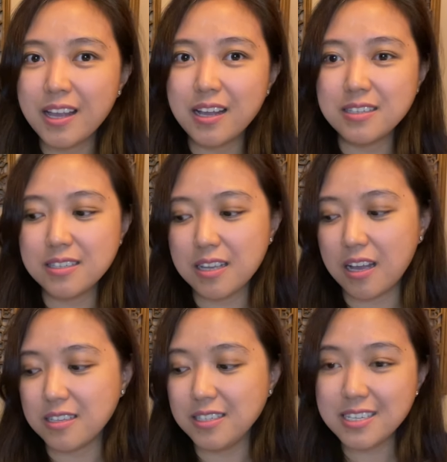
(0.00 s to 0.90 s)

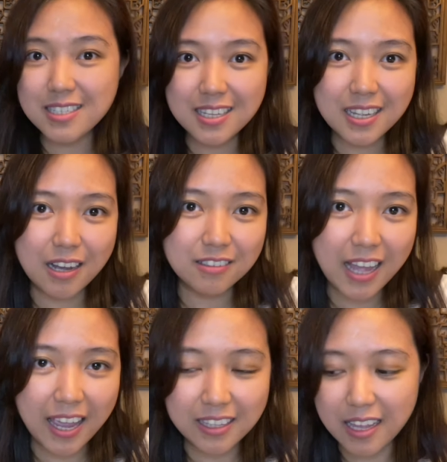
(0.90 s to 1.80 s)
sa 16
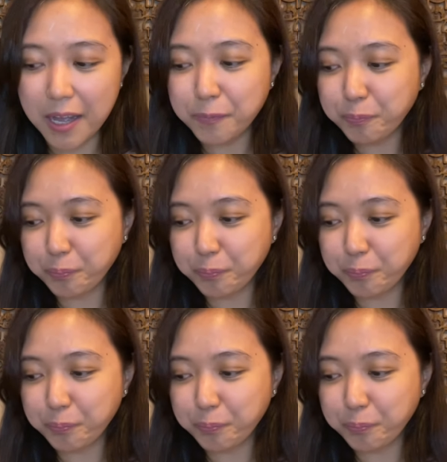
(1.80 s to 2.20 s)
count Ida,